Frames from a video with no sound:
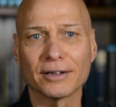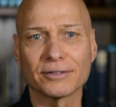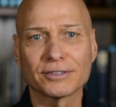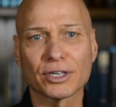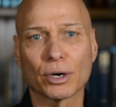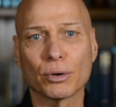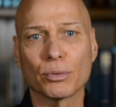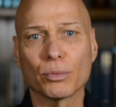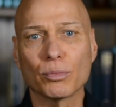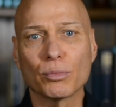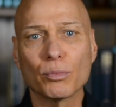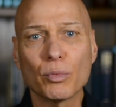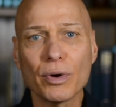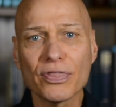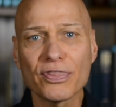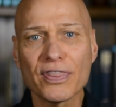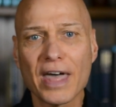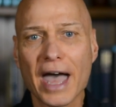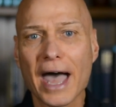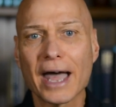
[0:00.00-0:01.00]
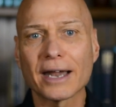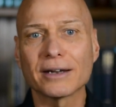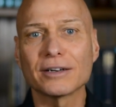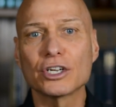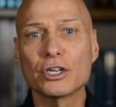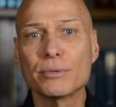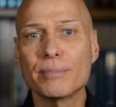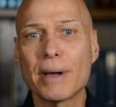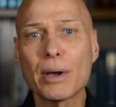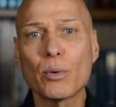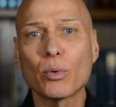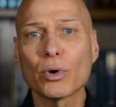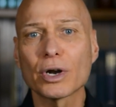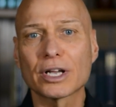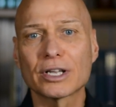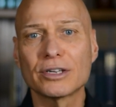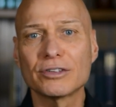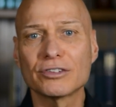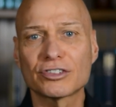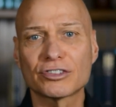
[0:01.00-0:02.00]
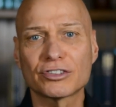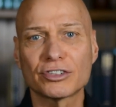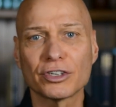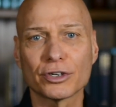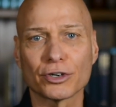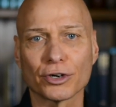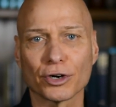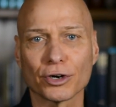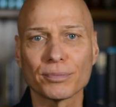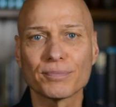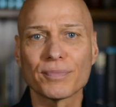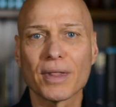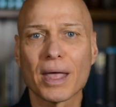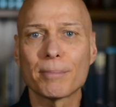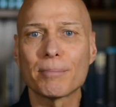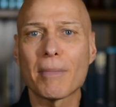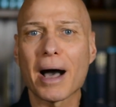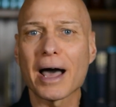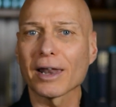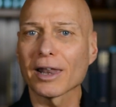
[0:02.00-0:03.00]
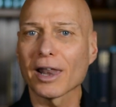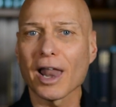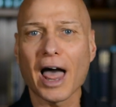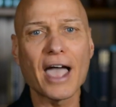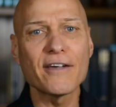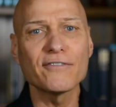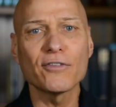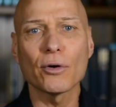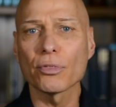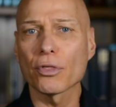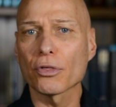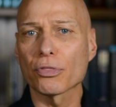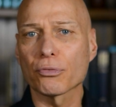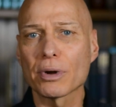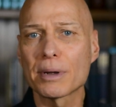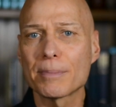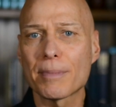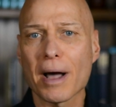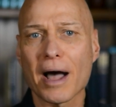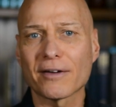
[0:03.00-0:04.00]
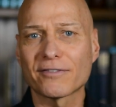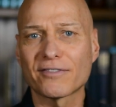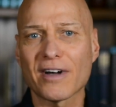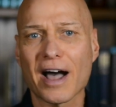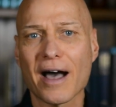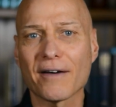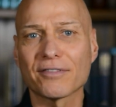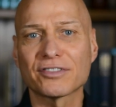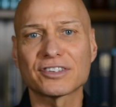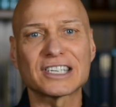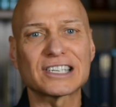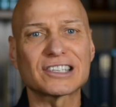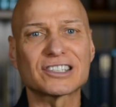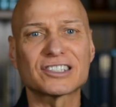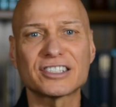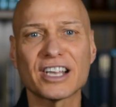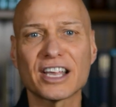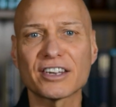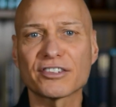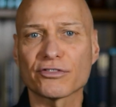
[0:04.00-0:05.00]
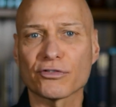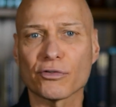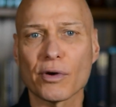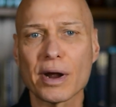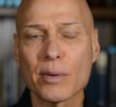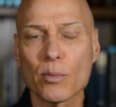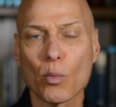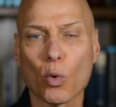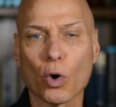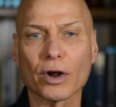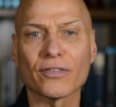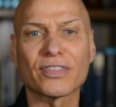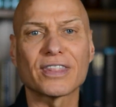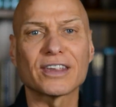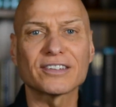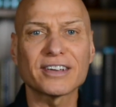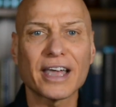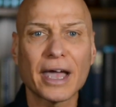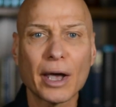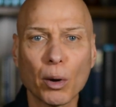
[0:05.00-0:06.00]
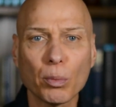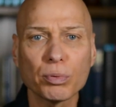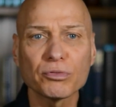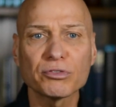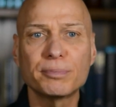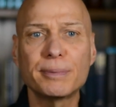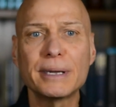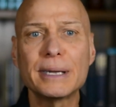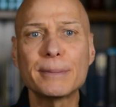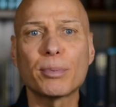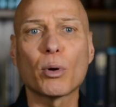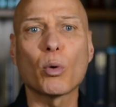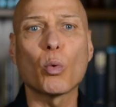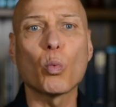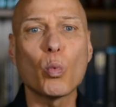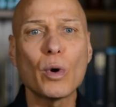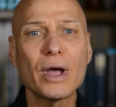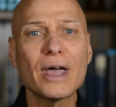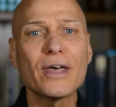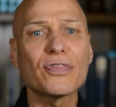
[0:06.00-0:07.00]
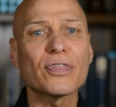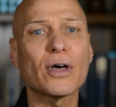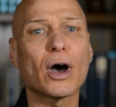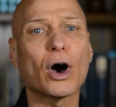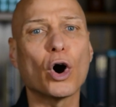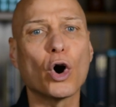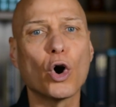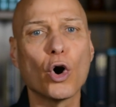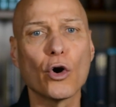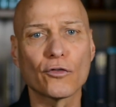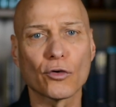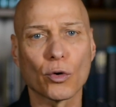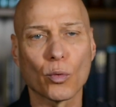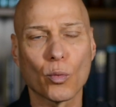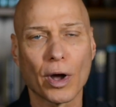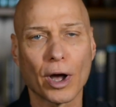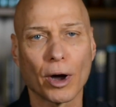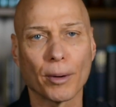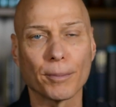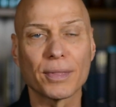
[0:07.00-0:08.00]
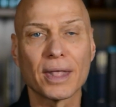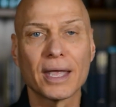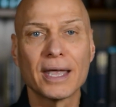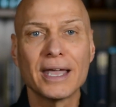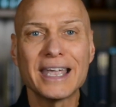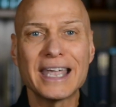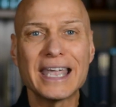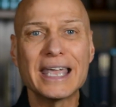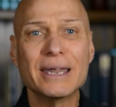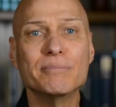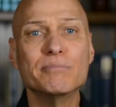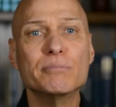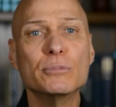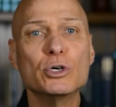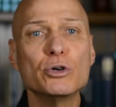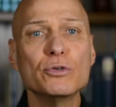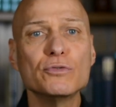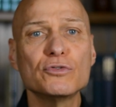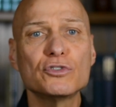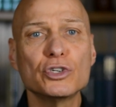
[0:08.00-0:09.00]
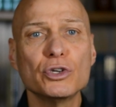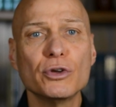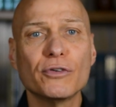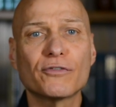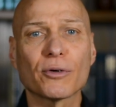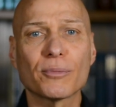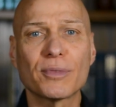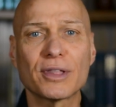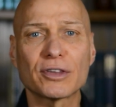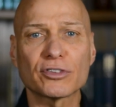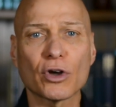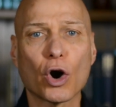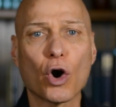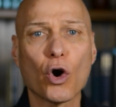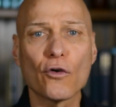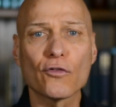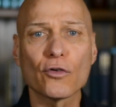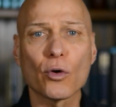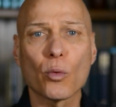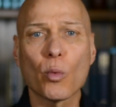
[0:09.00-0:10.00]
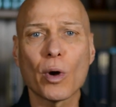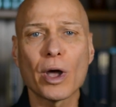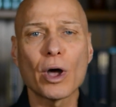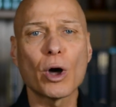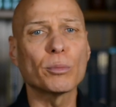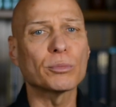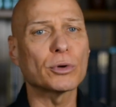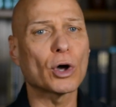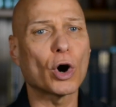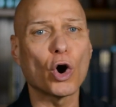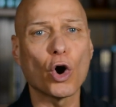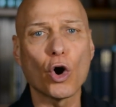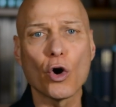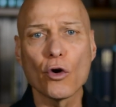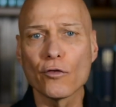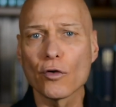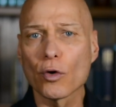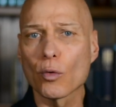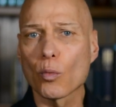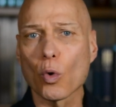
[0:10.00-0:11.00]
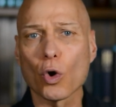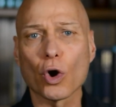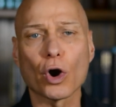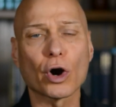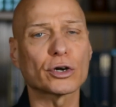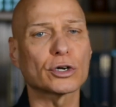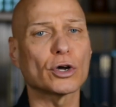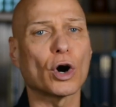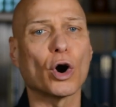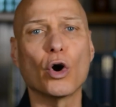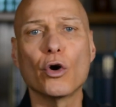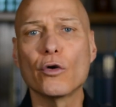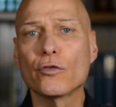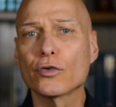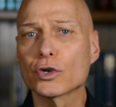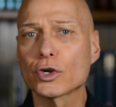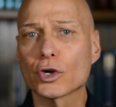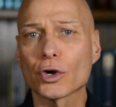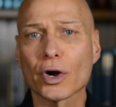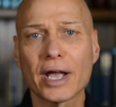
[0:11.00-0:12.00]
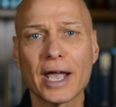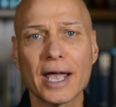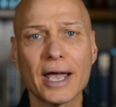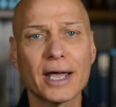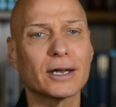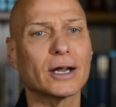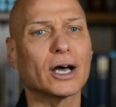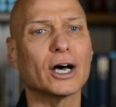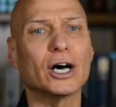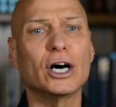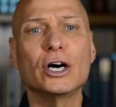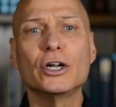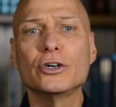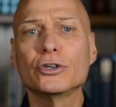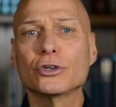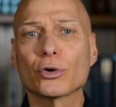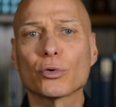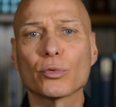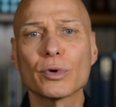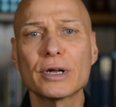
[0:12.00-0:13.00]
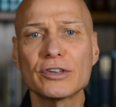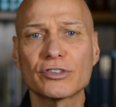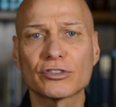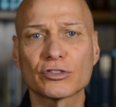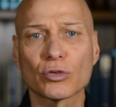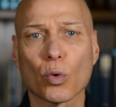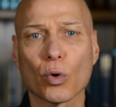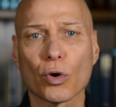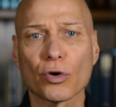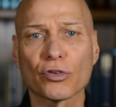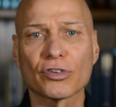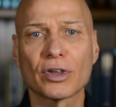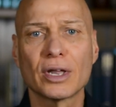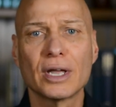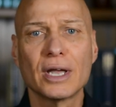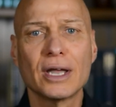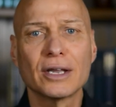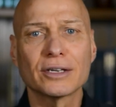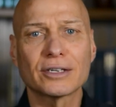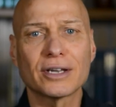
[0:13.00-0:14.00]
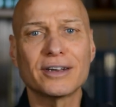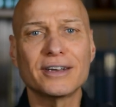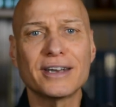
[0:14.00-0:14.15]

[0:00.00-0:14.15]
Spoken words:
So with that, you may want to consider my Life on the 3x5 success framework that helps people with overwhelm. It moves you from this overwhelmed, overworked, over your head, under-resourced, to